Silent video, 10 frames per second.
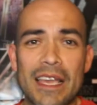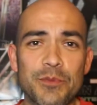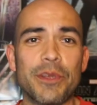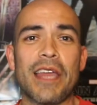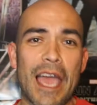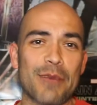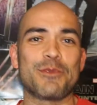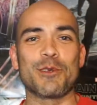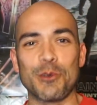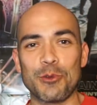has been
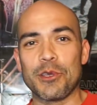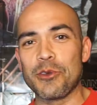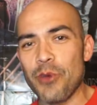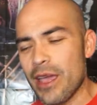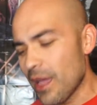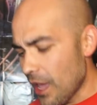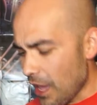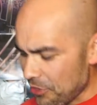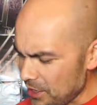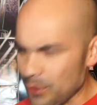absolutely great.
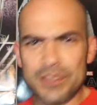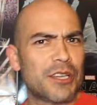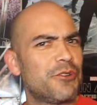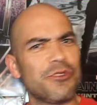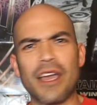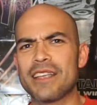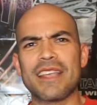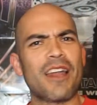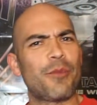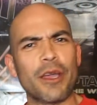I think I was telling you guys
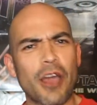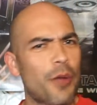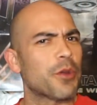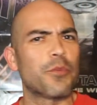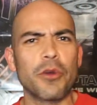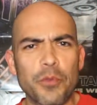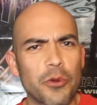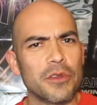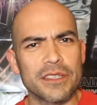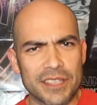that on my comic book
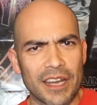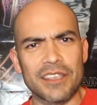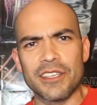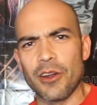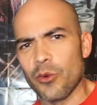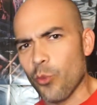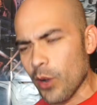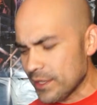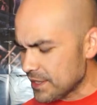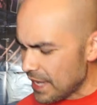pull list that I did on
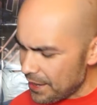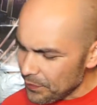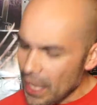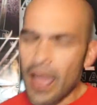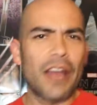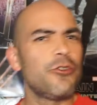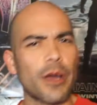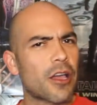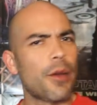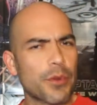Wednesday. I do
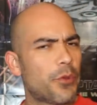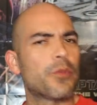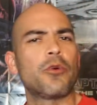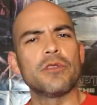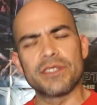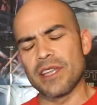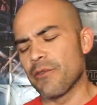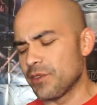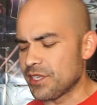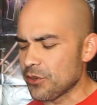my comic book pull list
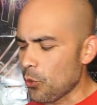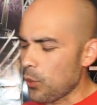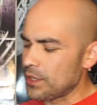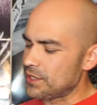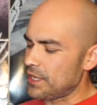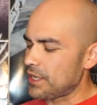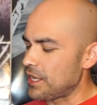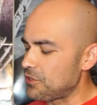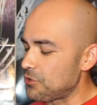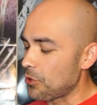every single Wednesday, in
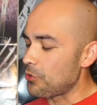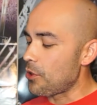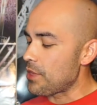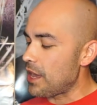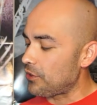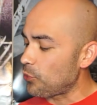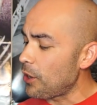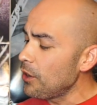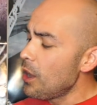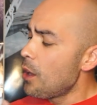case you don't know that as
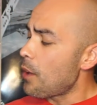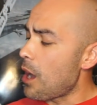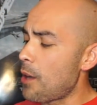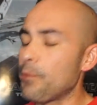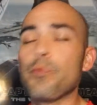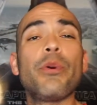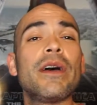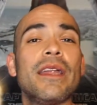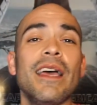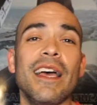well.
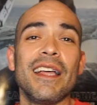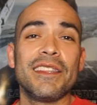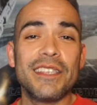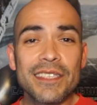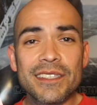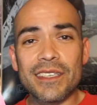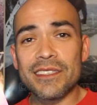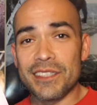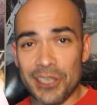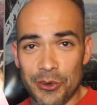But this
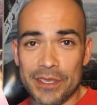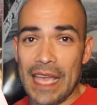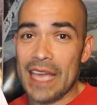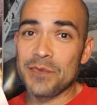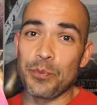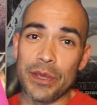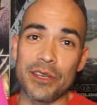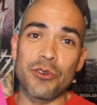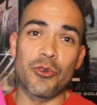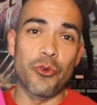series has
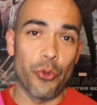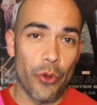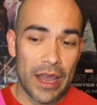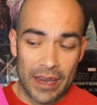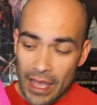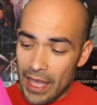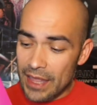been great.